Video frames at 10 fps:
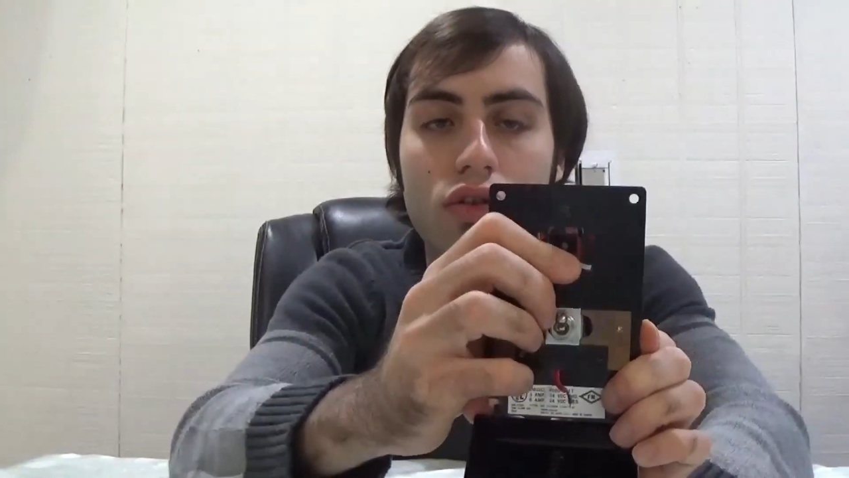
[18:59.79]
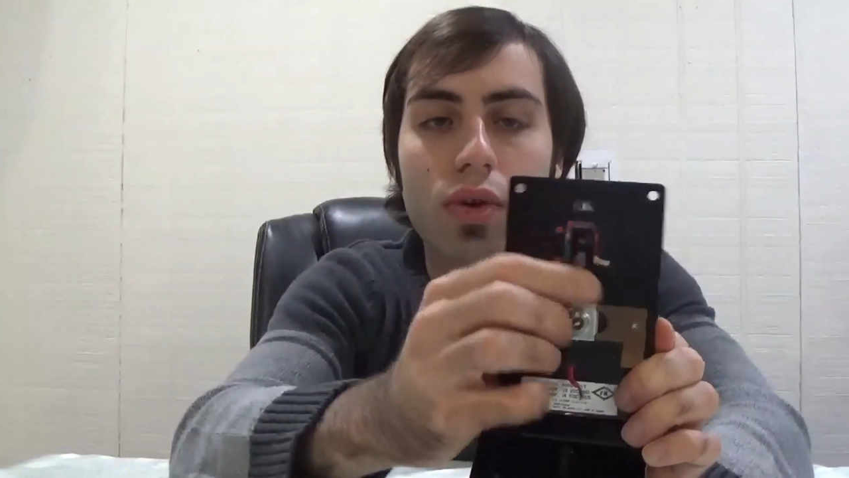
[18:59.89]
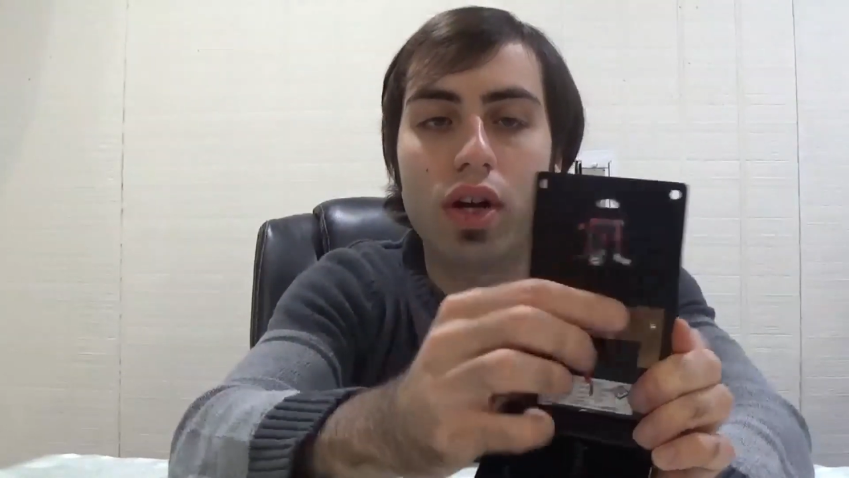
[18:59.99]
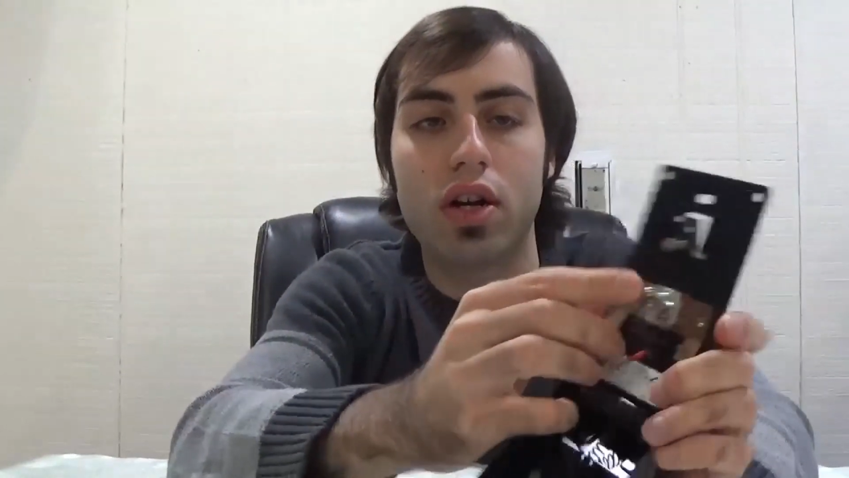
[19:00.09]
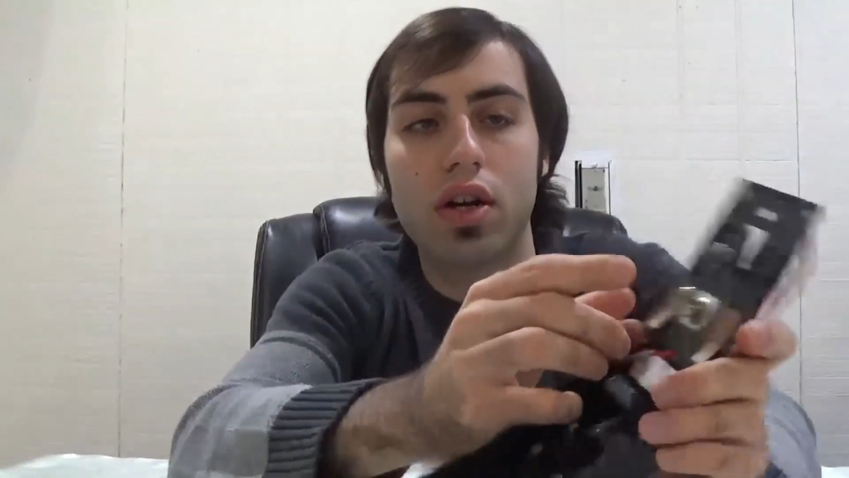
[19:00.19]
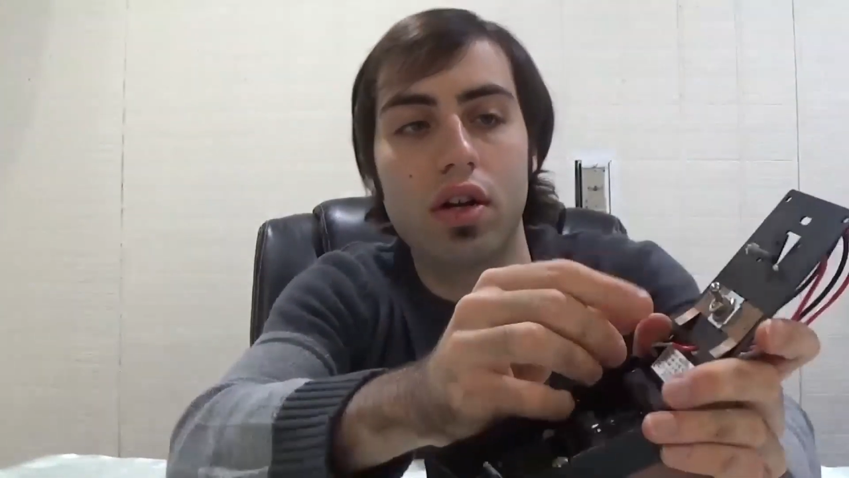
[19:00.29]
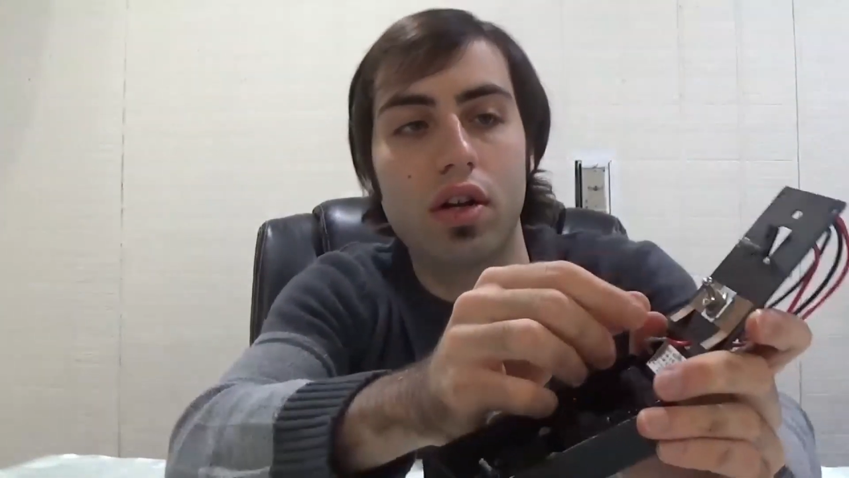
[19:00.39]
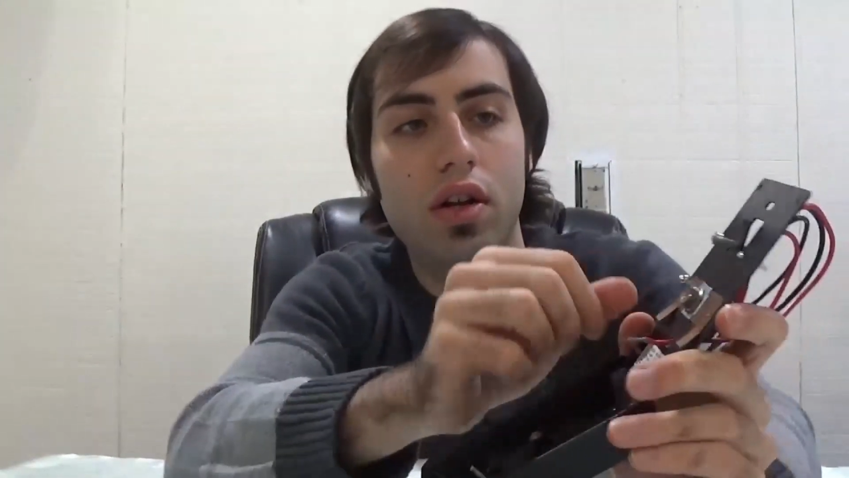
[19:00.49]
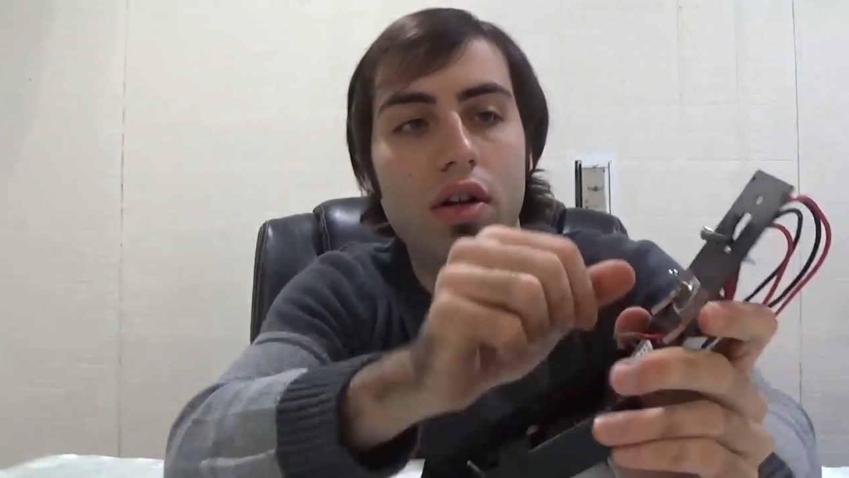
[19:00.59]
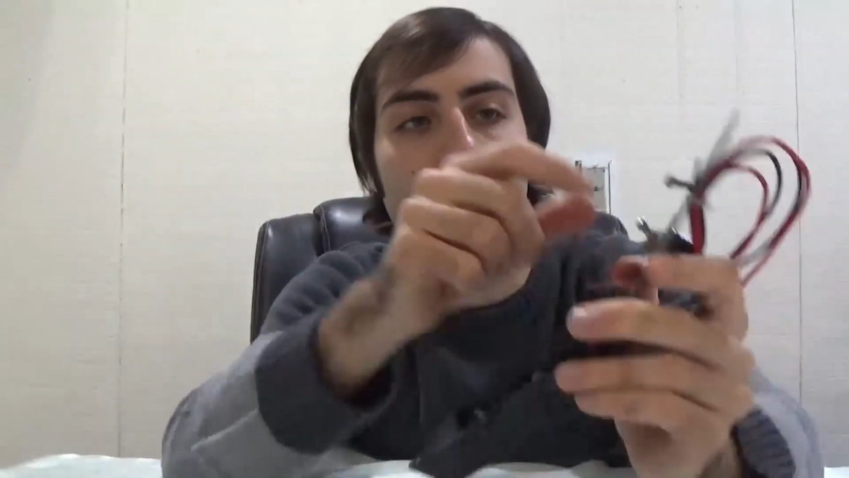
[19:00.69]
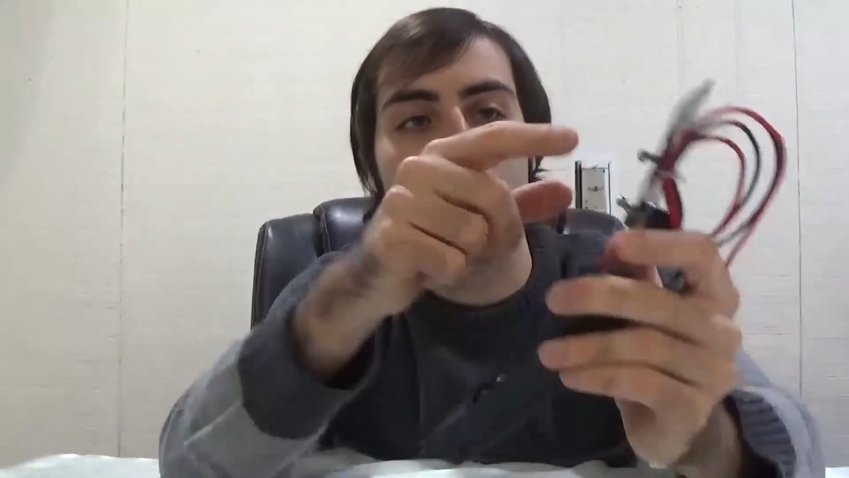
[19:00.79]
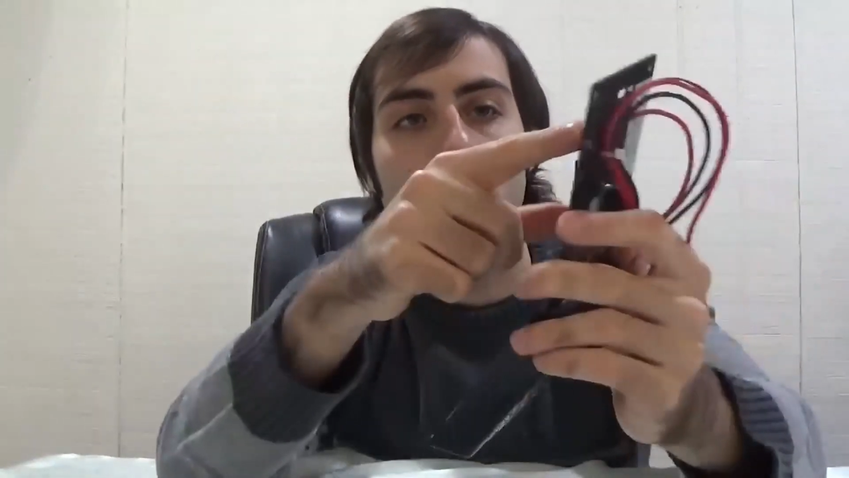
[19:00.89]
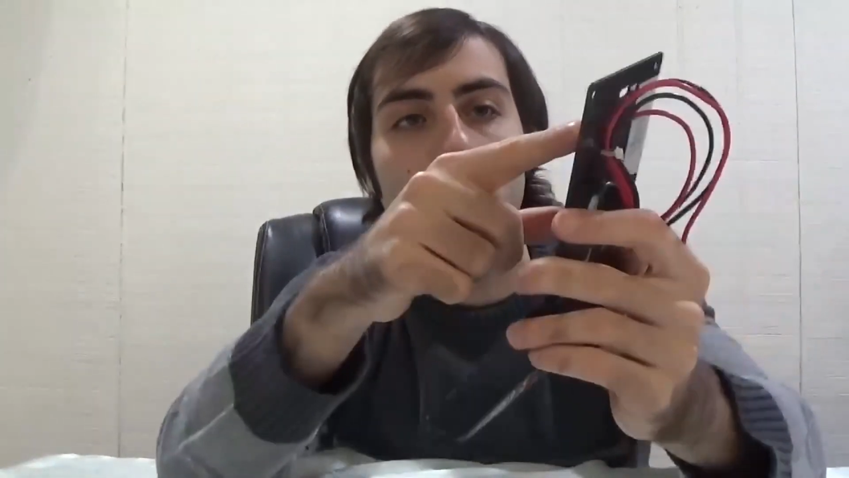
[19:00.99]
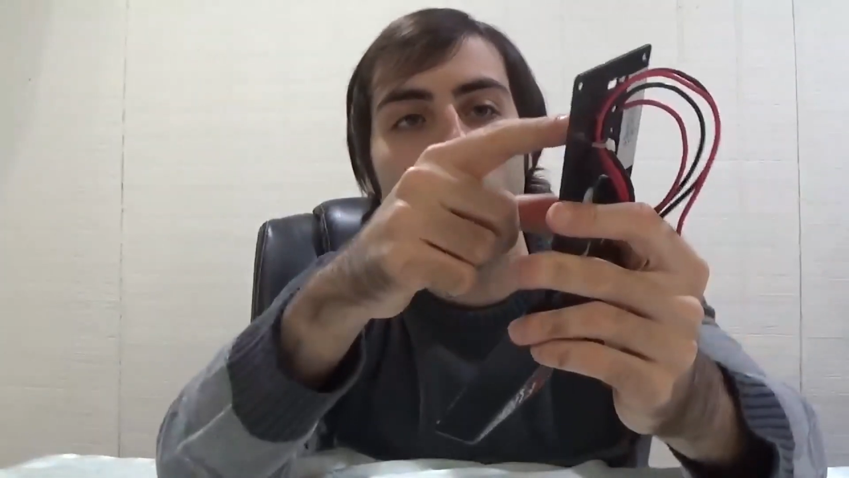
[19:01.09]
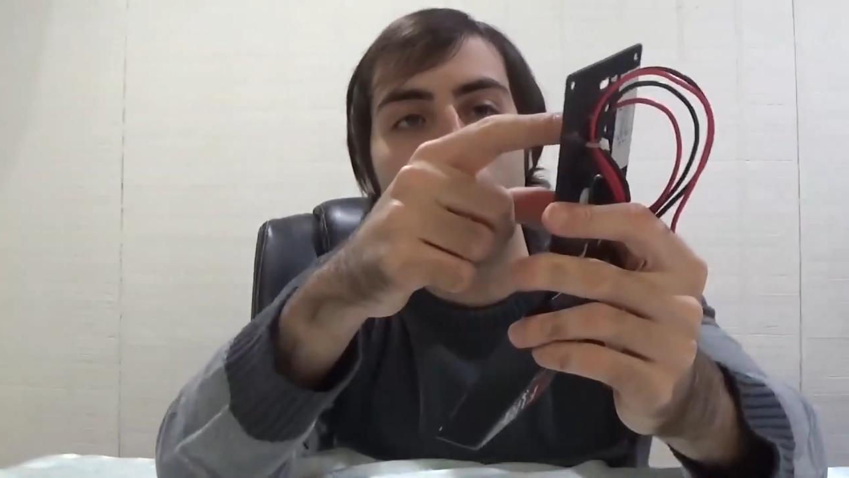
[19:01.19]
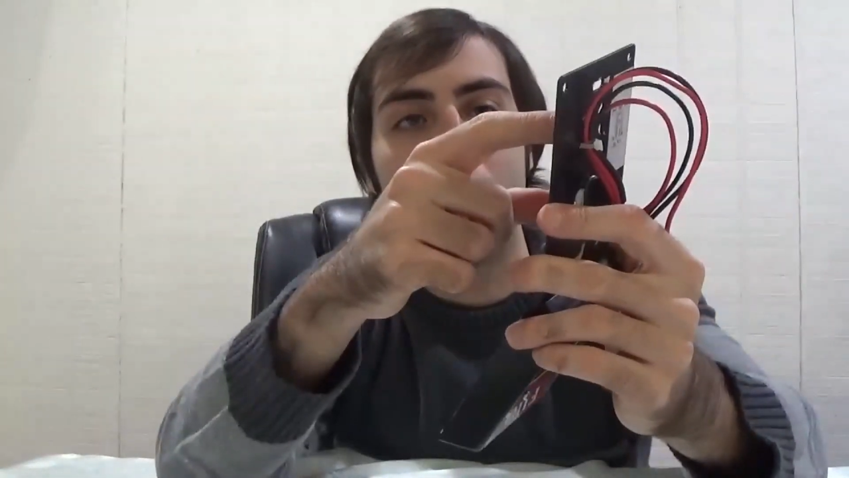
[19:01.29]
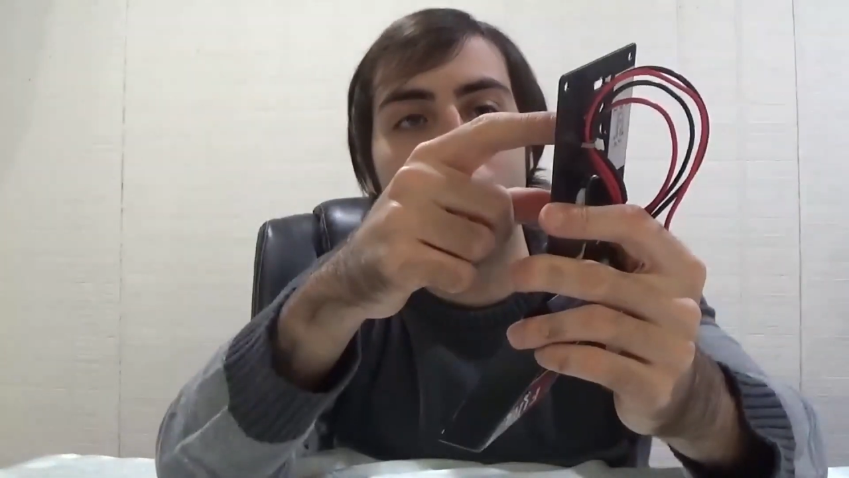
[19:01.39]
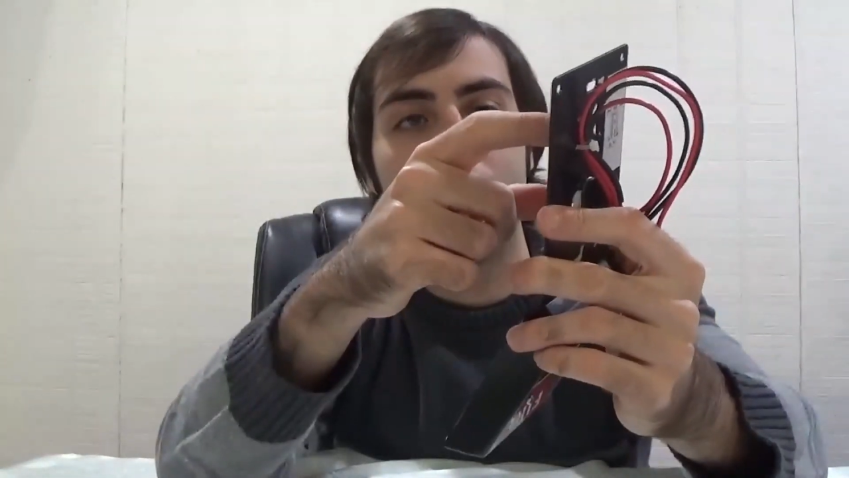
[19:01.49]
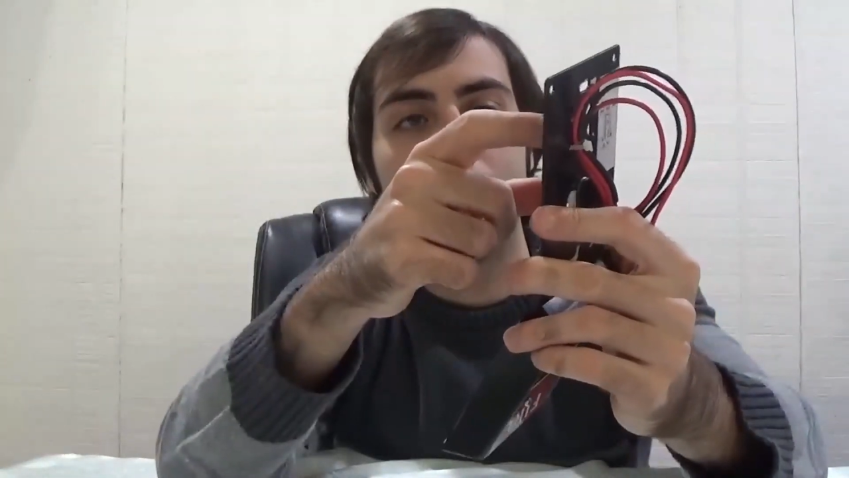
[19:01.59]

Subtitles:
switch. Oh no, I'm an idiot.